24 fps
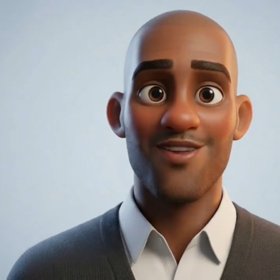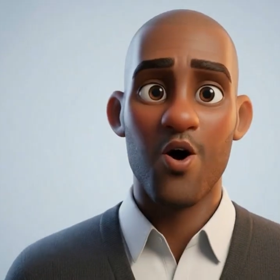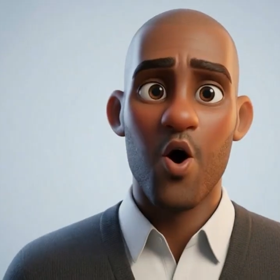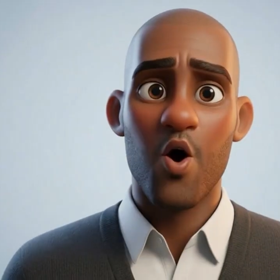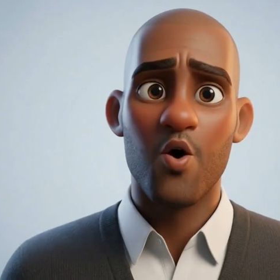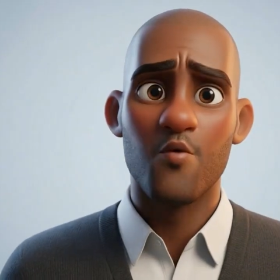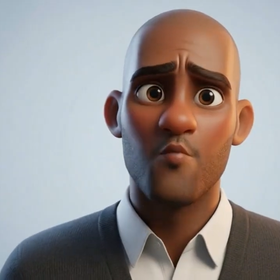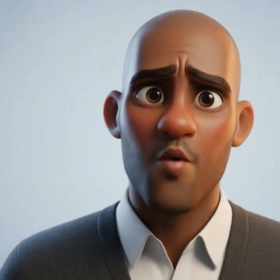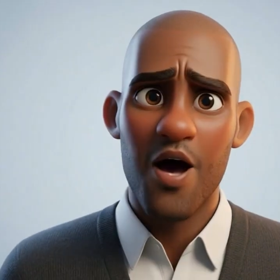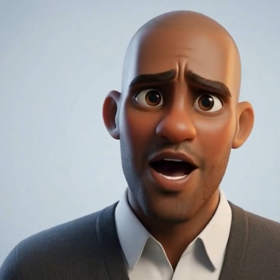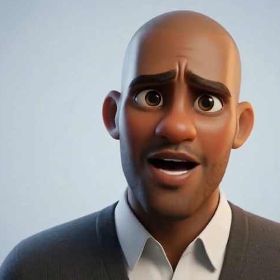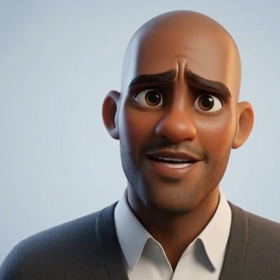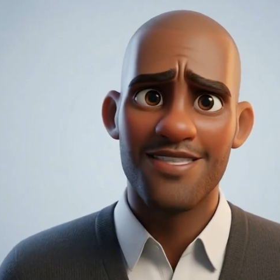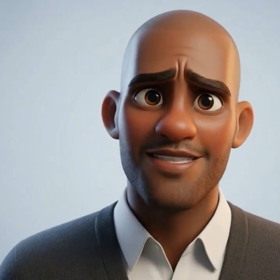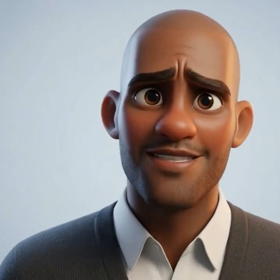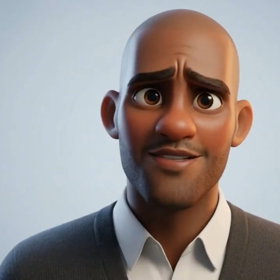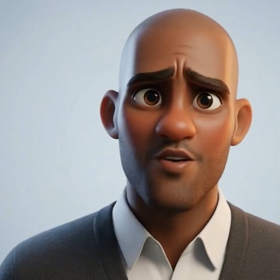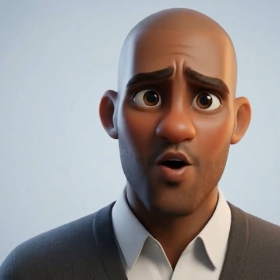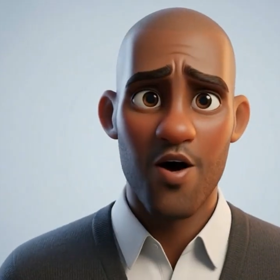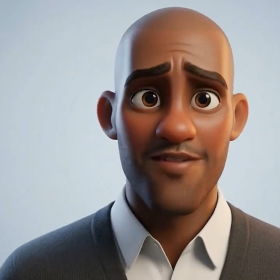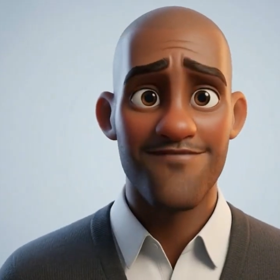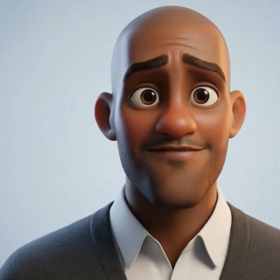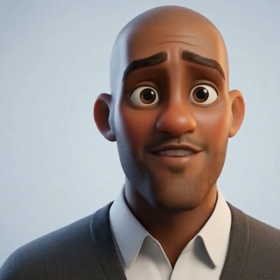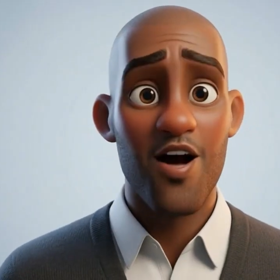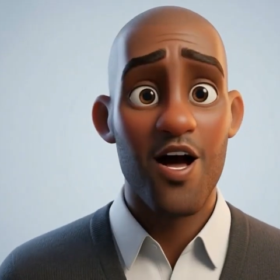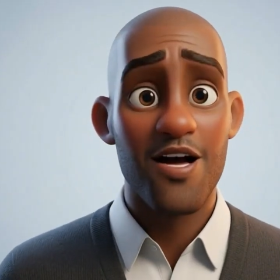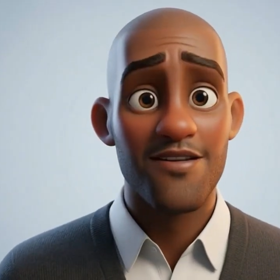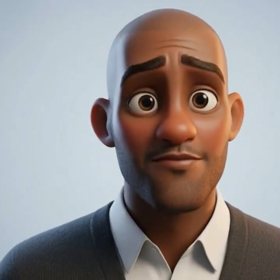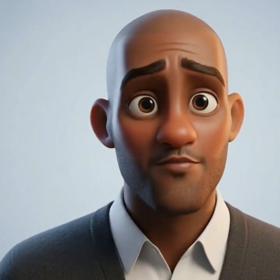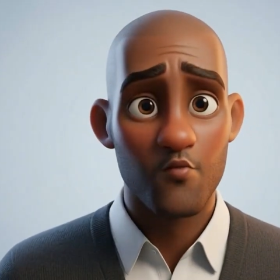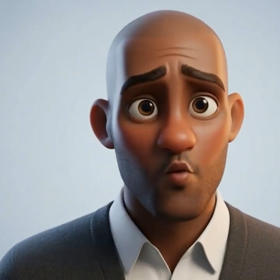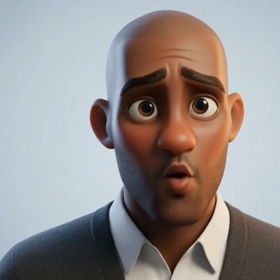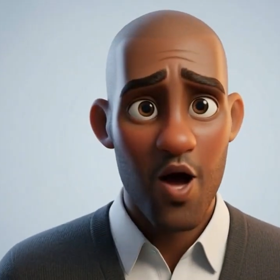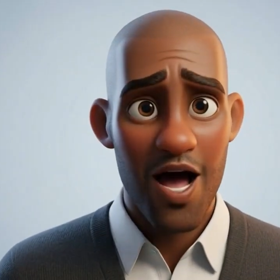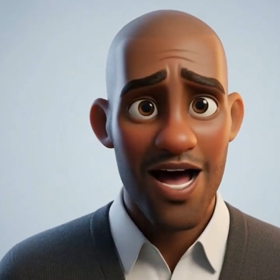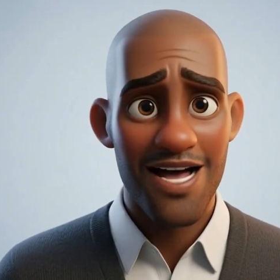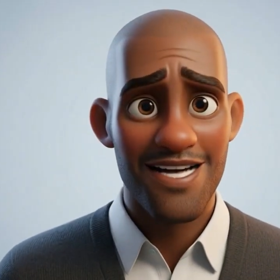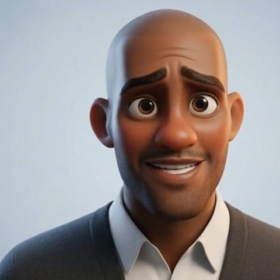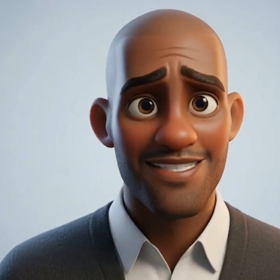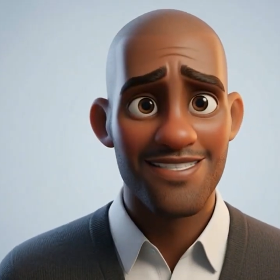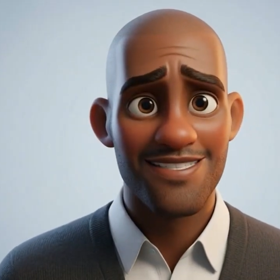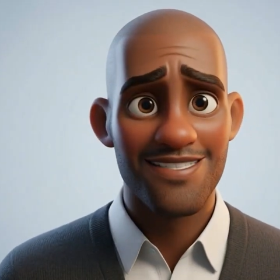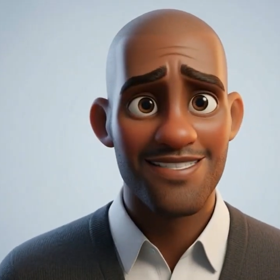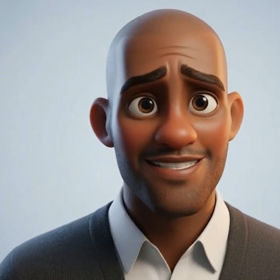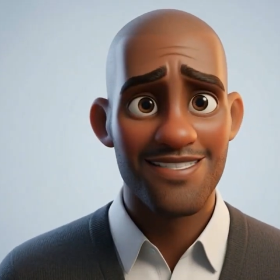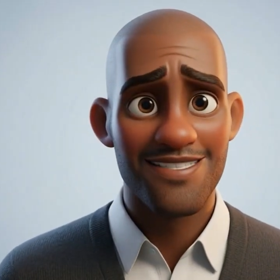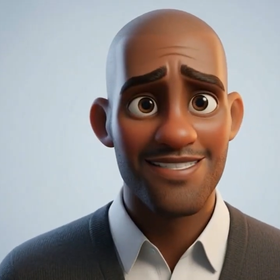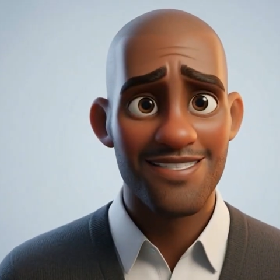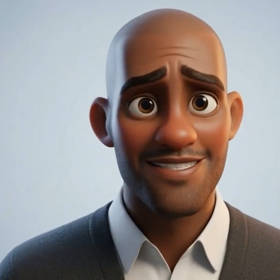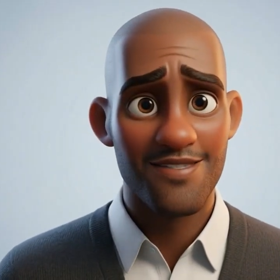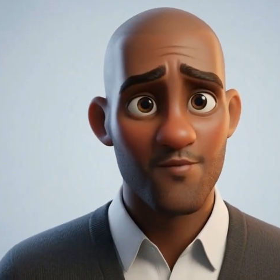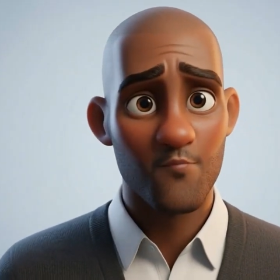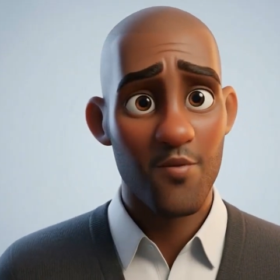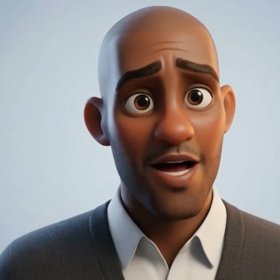Manual backups are fine for practice,